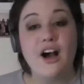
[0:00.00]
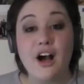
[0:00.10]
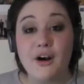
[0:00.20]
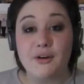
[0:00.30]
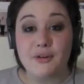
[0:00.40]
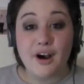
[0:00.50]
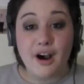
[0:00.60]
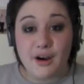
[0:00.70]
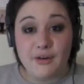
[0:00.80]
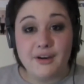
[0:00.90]

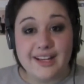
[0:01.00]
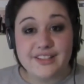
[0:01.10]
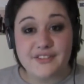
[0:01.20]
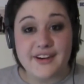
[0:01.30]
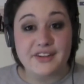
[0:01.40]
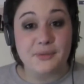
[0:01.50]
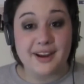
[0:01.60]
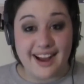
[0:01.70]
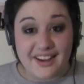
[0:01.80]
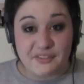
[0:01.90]
As far as
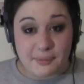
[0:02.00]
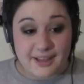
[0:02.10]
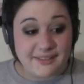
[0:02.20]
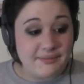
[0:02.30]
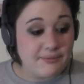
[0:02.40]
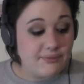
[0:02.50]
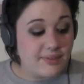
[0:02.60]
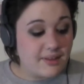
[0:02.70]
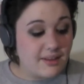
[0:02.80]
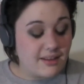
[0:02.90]
where I've been,
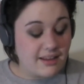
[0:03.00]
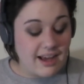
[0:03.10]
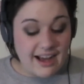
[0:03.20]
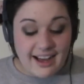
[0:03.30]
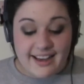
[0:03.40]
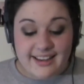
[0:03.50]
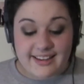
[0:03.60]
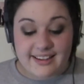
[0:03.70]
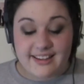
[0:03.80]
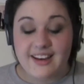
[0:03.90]

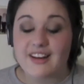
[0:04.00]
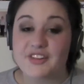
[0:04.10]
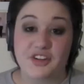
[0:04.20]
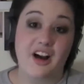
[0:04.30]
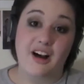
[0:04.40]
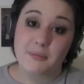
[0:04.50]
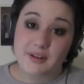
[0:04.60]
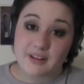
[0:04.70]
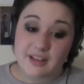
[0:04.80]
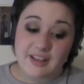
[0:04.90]
I got a job
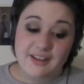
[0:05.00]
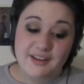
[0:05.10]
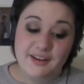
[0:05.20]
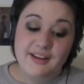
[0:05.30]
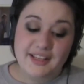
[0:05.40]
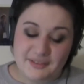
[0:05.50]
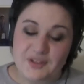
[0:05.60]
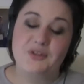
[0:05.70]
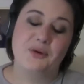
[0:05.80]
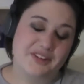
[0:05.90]

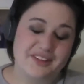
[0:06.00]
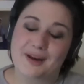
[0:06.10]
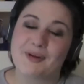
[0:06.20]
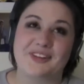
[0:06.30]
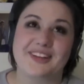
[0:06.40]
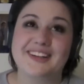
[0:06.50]
giving tours at Emerson.